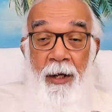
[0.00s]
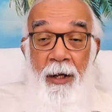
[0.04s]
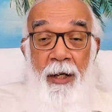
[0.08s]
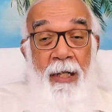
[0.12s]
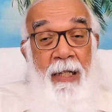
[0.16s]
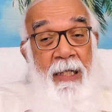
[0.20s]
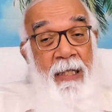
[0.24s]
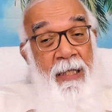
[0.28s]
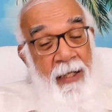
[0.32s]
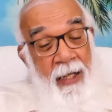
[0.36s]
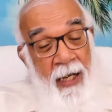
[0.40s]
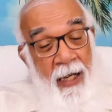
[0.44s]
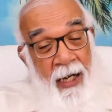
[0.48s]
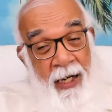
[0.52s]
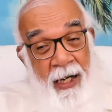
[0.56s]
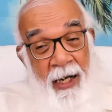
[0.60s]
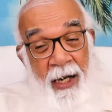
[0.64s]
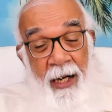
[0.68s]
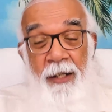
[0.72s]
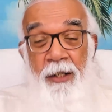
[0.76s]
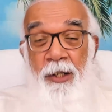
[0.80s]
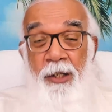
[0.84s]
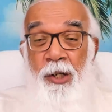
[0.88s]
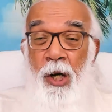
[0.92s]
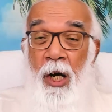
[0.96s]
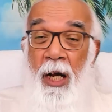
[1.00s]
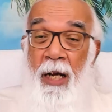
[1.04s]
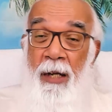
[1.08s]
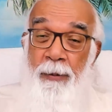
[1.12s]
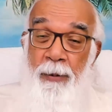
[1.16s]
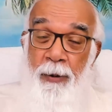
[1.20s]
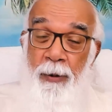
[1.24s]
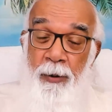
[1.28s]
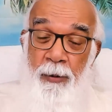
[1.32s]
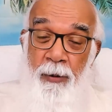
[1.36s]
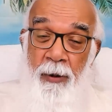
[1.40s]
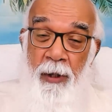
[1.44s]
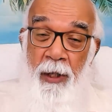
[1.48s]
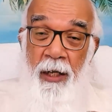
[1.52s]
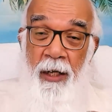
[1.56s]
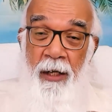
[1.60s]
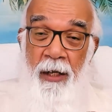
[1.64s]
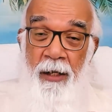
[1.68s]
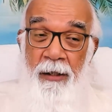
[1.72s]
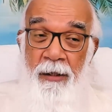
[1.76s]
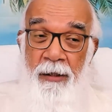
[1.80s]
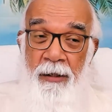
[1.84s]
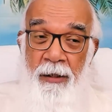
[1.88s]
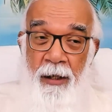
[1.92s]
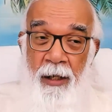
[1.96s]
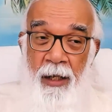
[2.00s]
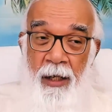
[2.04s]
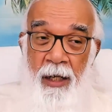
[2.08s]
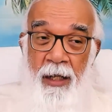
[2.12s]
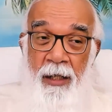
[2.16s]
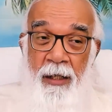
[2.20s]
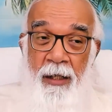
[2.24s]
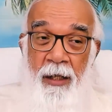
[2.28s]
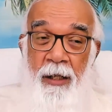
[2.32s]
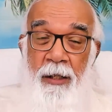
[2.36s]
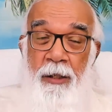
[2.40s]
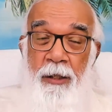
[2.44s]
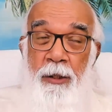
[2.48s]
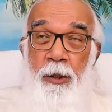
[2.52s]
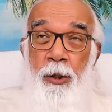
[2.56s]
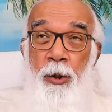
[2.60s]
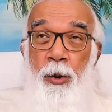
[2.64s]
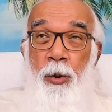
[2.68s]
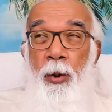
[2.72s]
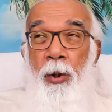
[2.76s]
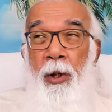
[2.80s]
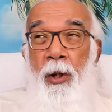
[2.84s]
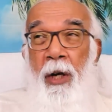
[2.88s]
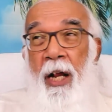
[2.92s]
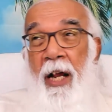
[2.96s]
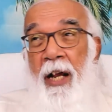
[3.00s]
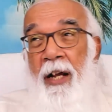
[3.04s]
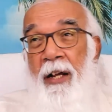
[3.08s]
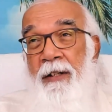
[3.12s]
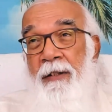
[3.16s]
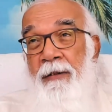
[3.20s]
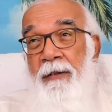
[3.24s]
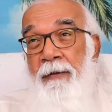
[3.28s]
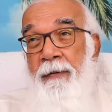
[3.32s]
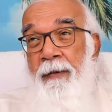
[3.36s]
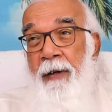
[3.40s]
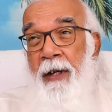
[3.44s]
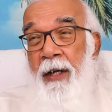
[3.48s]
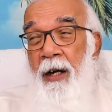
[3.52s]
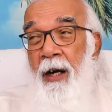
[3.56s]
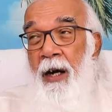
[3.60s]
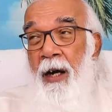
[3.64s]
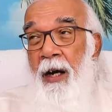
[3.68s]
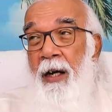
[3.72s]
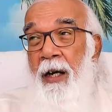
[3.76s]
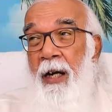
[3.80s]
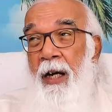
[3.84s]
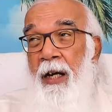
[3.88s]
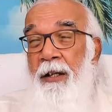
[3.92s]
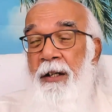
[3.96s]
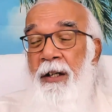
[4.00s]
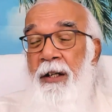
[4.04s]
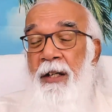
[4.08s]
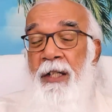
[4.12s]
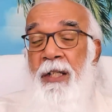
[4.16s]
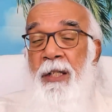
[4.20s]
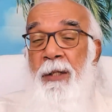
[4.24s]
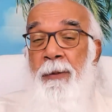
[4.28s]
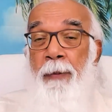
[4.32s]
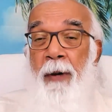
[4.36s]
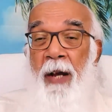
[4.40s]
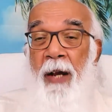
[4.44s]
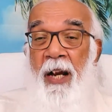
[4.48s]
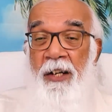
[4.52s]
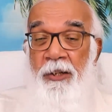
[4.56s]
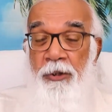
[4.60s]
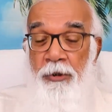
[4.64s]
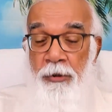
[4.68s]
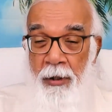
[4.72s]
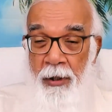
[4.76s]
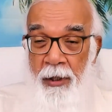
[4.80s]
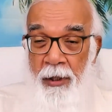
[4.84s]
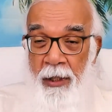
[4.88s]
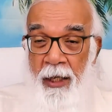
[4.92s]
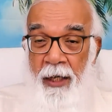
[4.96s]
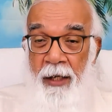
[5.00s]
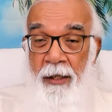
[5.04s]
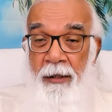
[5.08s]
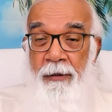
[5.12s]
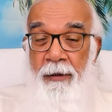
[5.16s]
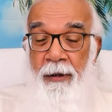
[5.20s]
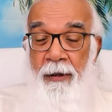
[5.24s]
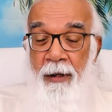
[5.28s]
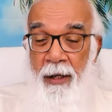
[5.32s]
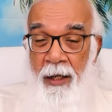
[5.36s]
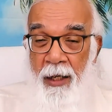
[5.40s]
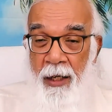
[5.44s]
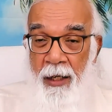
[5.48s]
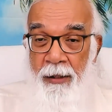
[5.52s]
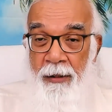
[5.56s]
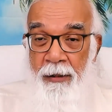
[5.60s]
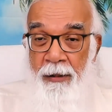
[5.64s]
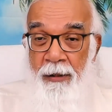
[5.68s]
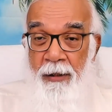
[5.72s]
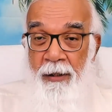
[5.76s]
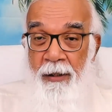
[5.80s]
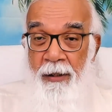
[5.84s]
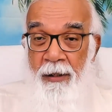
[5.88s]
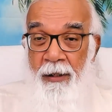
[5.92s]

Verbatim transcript: Second type of the intellect is known as Vairagya, dispassion intellect.